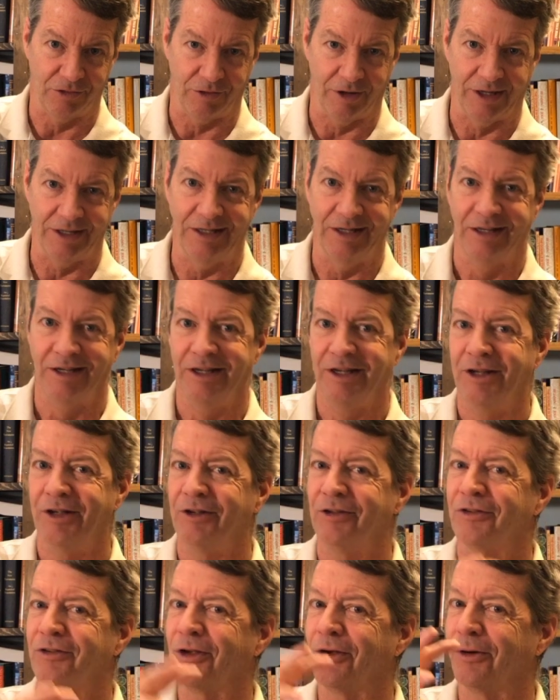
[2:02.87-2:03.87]
right?
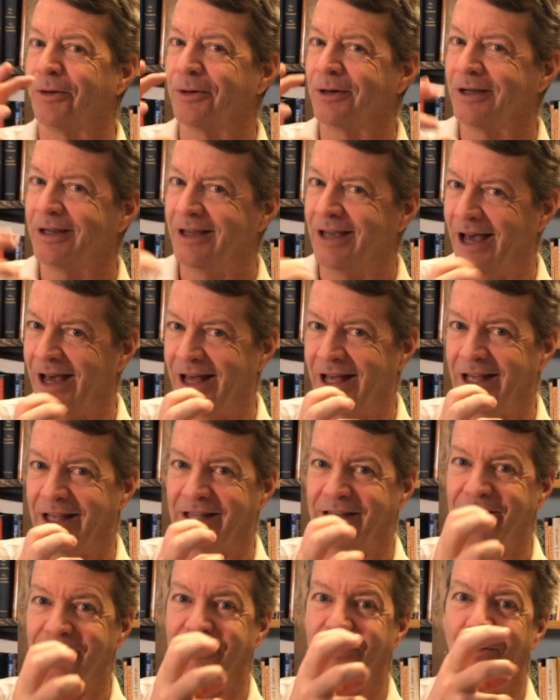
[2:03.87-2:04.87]
So
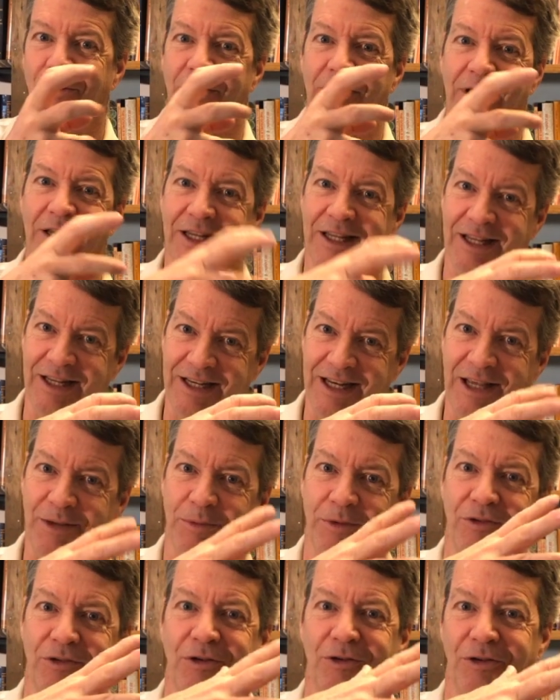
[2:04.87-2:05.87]
God is the one that
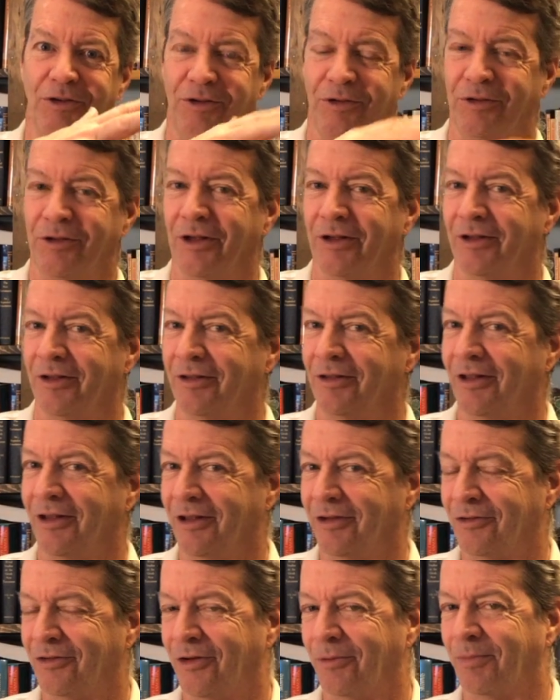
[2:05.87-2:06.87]
enables you to do the,
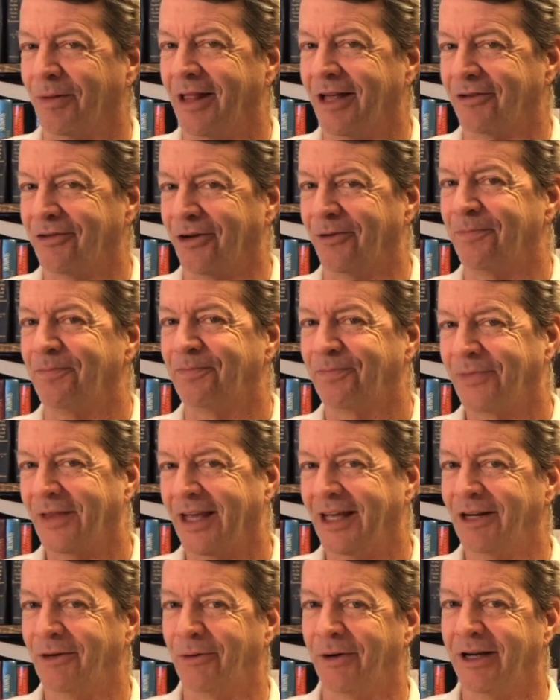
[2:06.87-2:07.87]
his good pleasure.
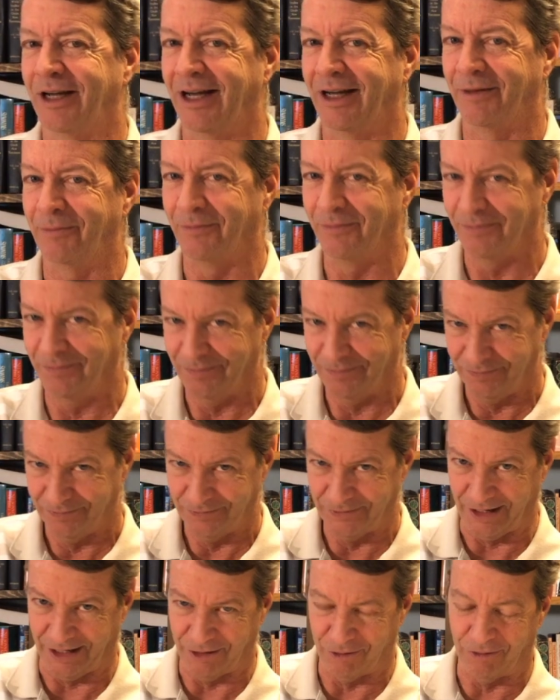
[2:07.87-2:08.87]
Anyway, I'm
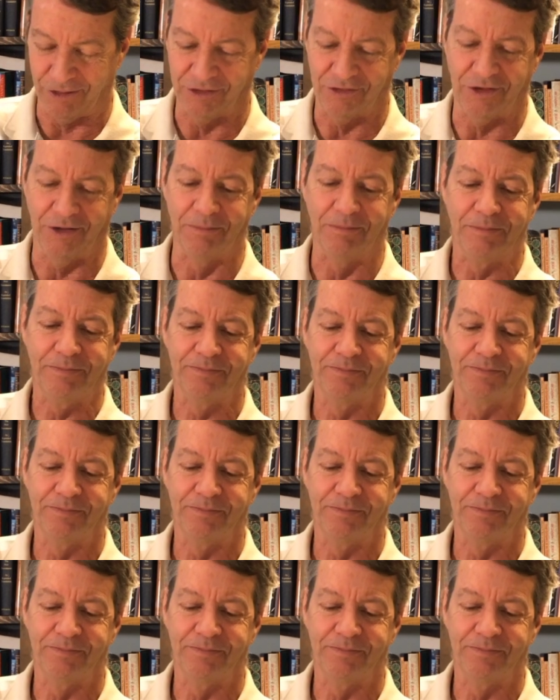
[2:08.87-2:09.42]
digressing.